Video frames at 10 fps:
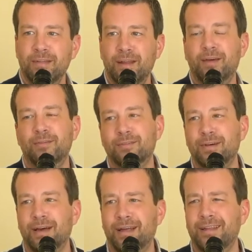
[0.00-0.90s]
you know,
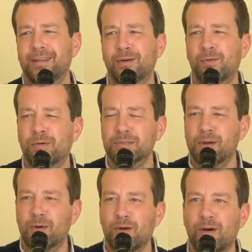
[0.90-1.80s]
I know what was
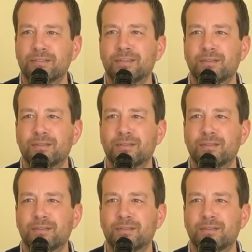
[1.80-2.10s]
going on.